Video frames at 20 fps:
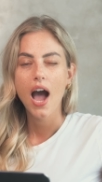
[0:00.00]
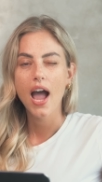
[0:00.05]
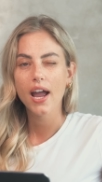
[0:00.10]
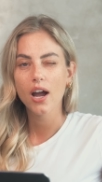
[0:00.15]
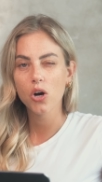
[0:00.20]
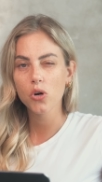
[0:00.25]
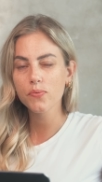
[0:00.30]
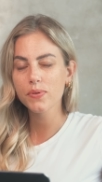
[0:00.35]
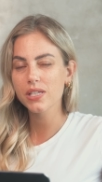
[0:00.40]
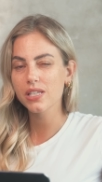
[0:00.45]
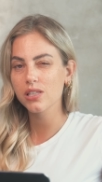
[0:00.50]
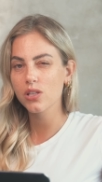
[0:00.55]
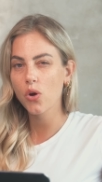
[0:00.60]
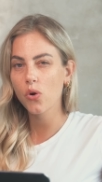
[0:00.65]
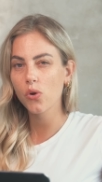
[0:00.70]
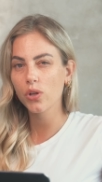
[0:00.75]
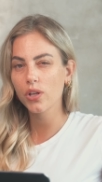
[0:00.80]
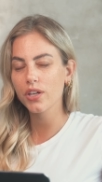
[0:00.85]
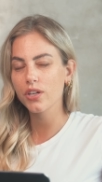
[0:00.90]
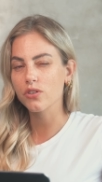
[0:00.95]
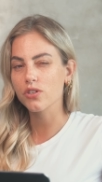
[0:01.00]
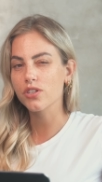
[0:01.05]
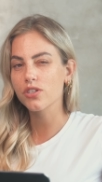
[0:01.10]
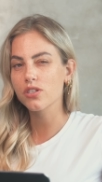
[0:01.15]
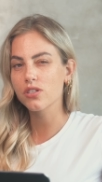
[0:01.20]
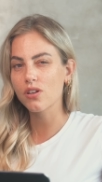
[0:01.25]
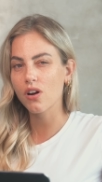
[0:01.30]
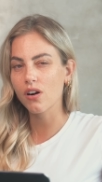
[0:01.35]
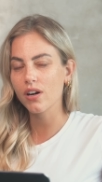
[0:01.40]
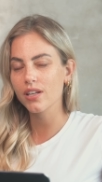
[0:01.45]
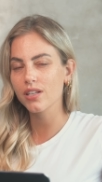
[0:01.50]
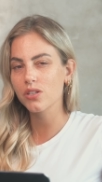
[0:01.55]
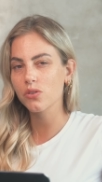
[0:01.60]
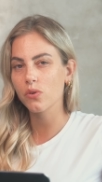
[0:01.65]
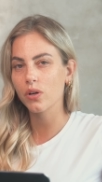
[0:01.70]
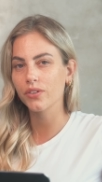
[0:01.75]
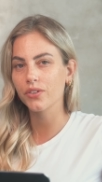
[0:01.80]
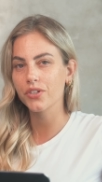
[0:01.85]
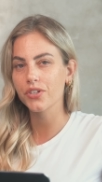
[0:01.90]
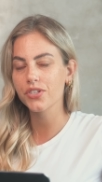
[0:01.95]
I hope slowly you're starting
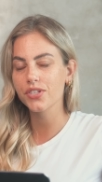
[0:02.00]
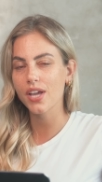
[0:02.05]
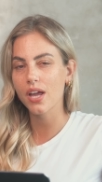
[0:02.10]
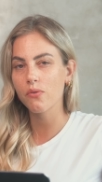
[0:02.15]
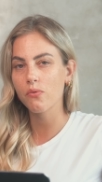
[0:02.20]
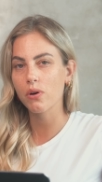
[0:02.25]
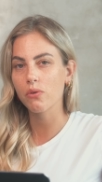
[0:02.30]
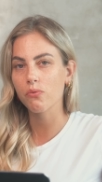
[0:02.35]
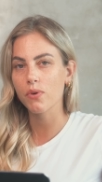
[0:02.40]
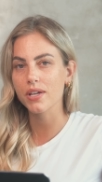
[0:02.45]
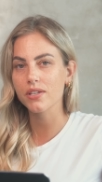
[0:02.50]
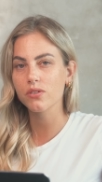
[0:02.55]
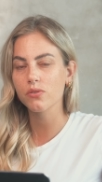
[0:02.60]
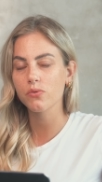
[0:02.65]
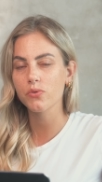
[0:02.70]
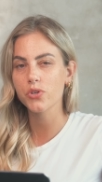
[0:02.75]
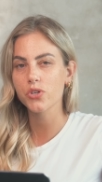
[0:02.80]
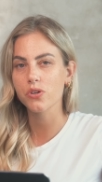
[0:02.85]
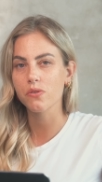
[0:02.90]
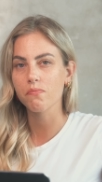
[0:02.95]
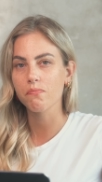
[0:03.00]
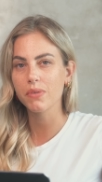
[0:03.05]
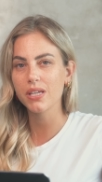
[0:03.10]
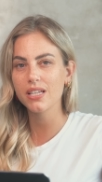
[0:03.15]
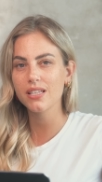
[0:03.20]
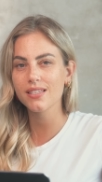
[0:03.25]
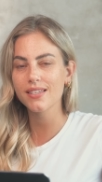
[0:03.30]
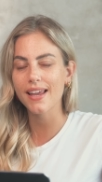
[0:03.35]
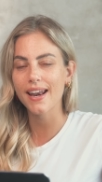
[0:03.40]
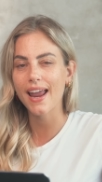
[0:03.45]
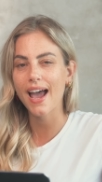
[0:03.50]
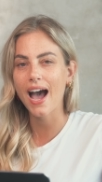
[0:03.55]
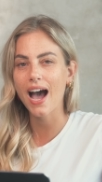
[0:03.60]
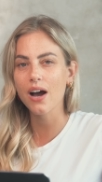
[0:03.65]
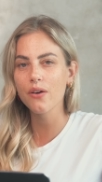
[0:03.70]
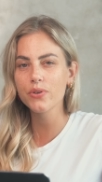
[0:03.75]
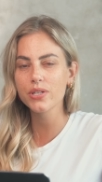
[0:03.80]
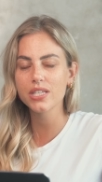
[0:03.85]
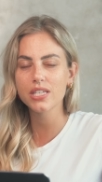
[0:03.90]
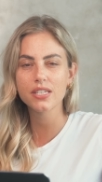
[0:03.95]
to understand what resolution means and
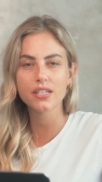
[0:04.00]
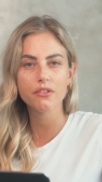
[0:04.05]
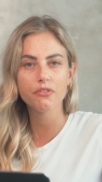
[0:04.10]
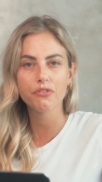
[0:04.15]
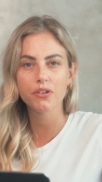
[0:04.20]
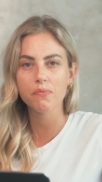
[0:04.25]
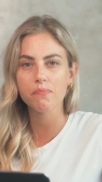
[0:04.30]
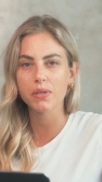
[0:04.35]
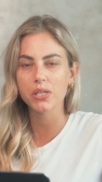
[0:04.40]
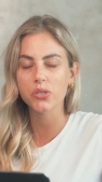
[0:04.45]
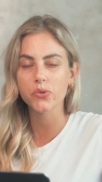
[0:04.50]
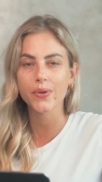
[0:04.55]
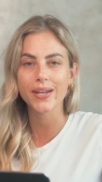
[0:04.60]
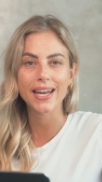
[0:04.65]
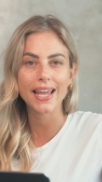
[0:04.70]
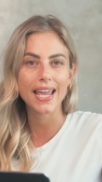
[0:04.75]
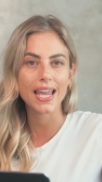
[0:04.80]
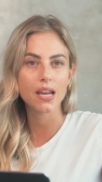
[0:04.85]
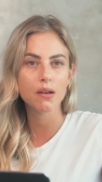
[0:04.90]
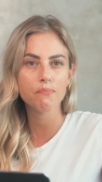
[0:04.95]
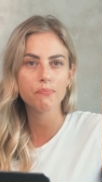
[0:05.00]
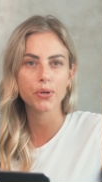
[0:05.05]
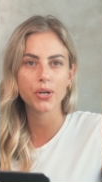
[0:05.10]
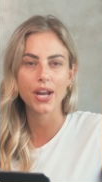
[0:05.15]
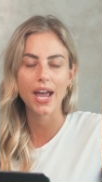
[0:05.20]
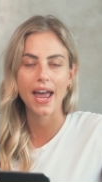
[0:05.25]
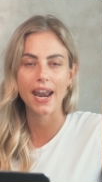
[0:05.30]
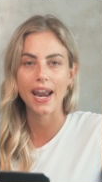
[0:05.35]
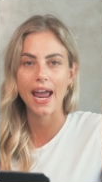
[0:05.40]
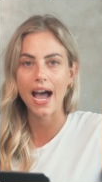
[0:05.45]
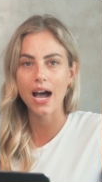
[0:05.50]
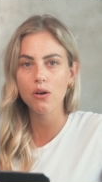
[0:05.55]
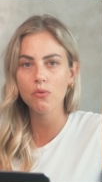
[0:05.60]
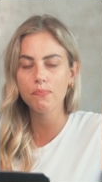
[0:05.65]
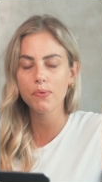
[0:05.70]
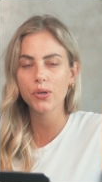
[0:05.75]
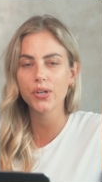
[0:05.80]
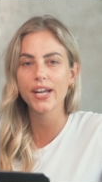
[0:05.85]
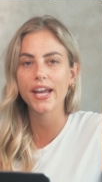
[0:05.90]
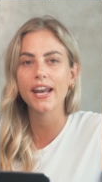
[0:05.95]
how it's different between input and
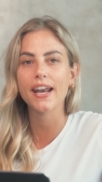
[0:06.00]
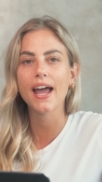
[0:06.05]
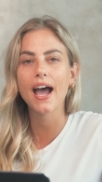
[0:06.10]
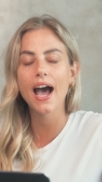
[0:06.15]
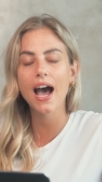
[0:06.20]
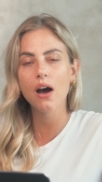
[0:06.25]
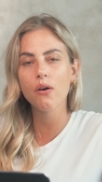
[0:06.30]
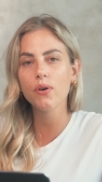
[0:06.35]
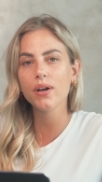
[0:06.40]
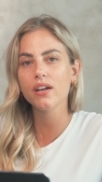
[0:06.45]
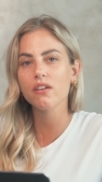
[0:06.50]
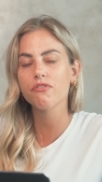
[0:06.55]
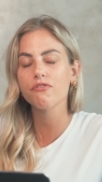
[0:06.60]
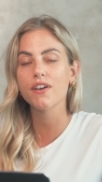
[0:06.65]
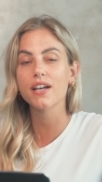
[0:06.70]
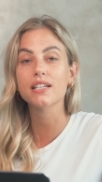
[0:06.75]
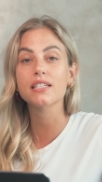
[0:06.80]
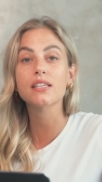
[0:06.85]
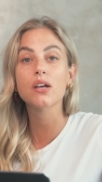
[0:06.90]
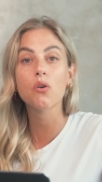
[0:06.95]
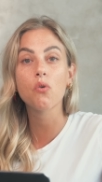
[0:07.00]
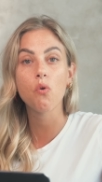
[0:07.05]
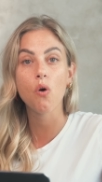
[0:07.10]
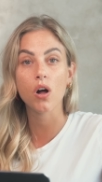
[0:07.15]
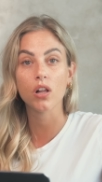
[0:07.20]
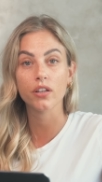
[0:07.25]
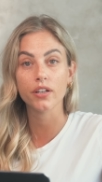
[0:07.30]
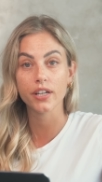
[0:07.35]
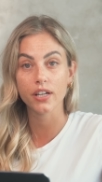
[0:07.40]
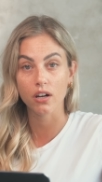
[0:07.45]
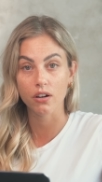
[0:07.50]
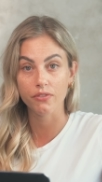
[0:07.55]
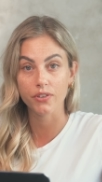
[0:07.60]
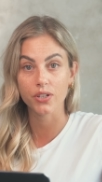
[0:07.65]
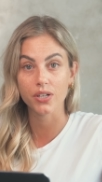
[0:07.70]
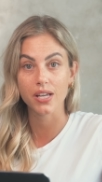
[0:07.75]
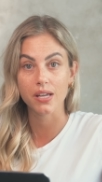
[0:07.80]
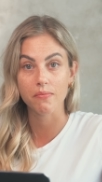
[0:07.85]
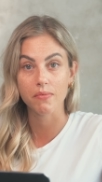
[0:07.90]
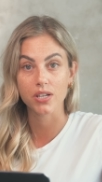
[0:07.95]
output and how it affects the quality of
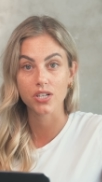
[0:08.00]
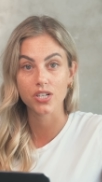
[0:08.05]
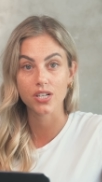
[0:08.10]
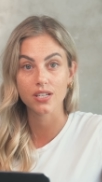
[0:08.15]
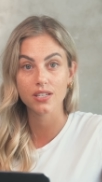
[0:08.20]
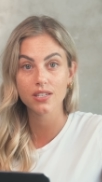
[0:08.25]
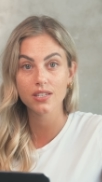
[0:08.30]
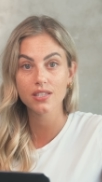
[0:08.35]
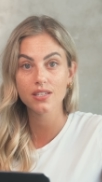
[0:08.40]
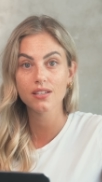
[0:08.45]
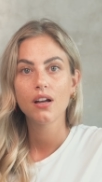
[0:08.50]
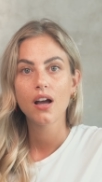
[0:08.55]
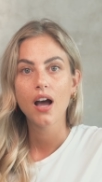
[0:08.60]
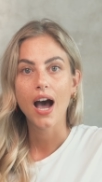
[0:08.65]
your images.